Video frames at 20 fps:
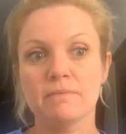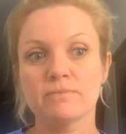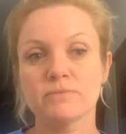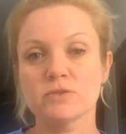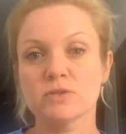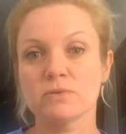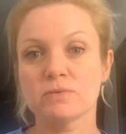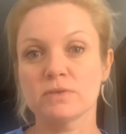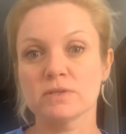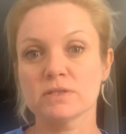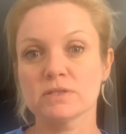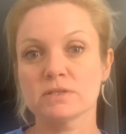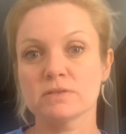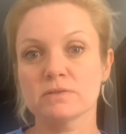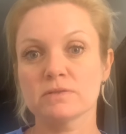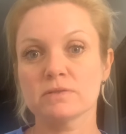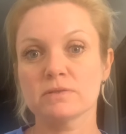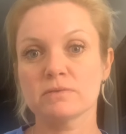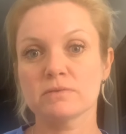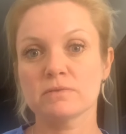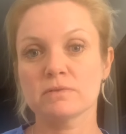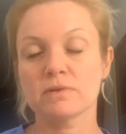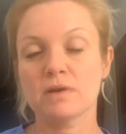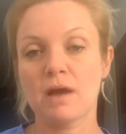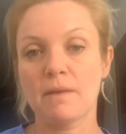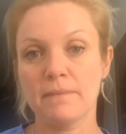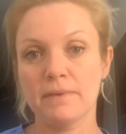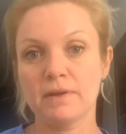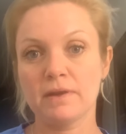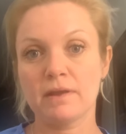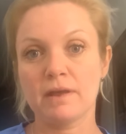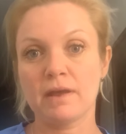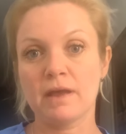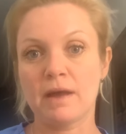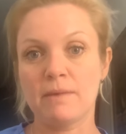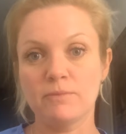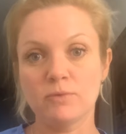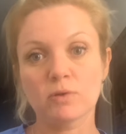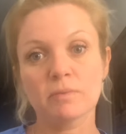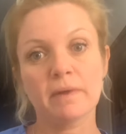So this common
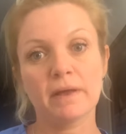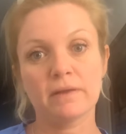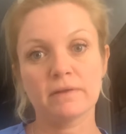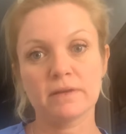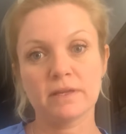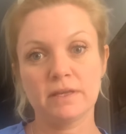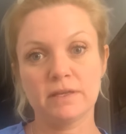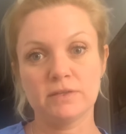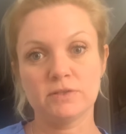abnormality